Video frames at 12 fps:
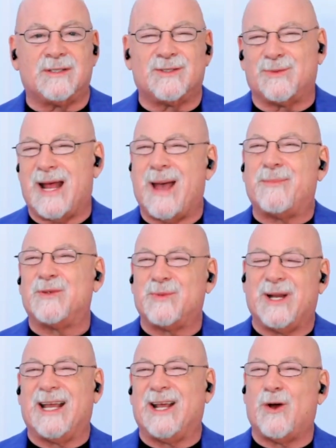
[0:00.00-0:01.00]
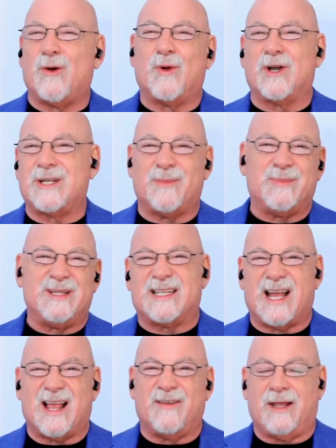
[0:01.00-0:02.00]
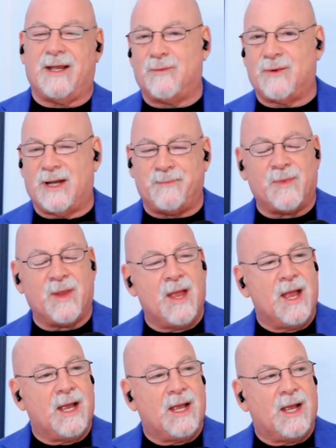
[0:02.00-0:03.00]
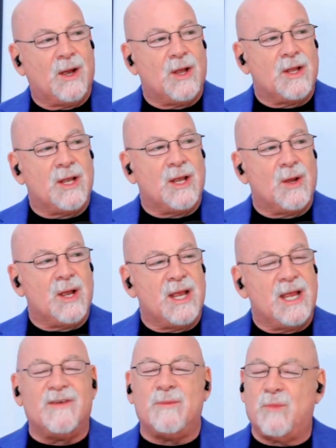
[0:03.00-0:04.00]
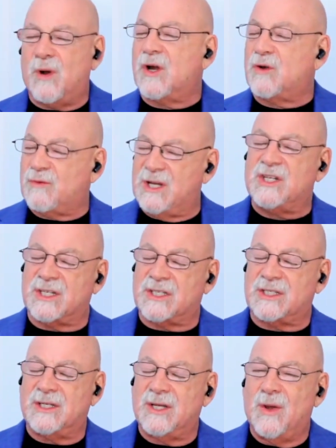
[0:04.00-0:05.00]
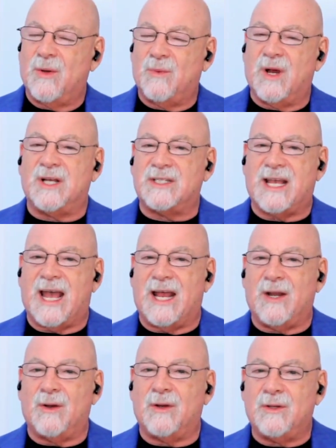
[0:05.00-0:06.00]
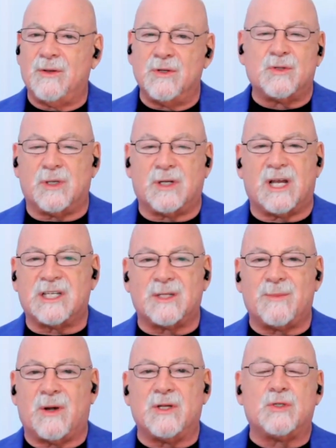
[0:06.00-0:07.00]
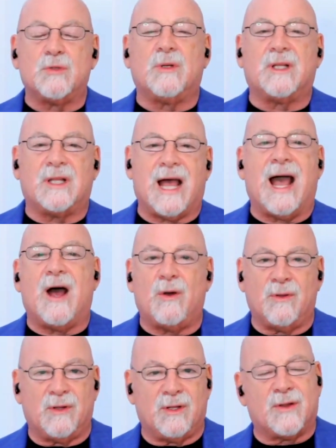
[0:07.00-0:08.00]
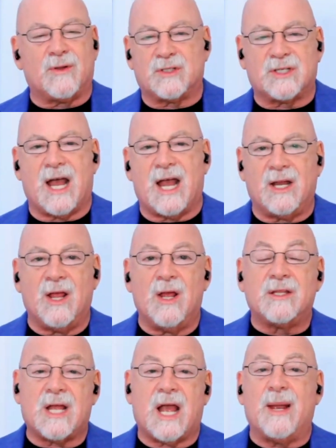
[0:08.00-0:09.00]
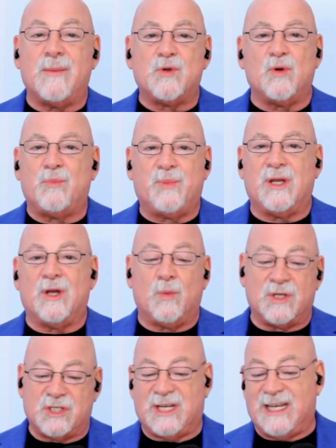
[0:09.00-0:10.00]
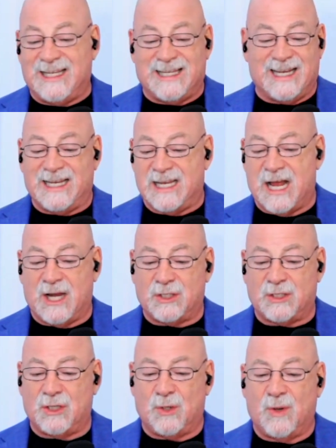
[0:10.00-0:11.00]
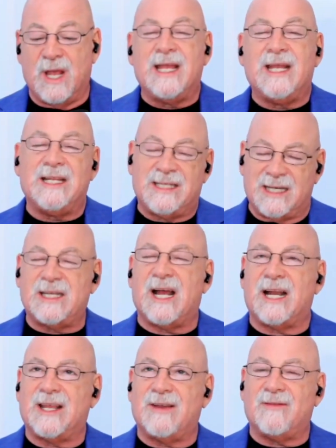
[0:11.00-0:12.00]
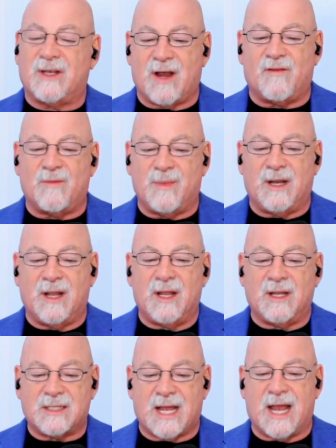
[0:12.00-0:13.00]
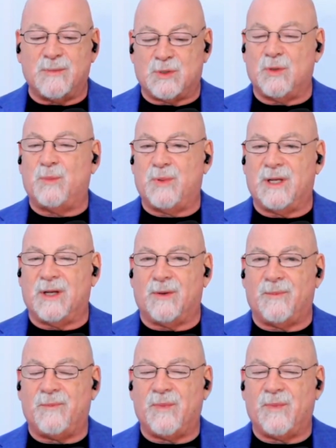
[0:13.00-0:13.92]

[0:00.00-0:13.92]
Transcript: This is what happens when I get all worked up and salivate, right? Even more egregious was that usual and customary is you allow the other side time to appeal, which he did not do. He did not give the government time to appeal.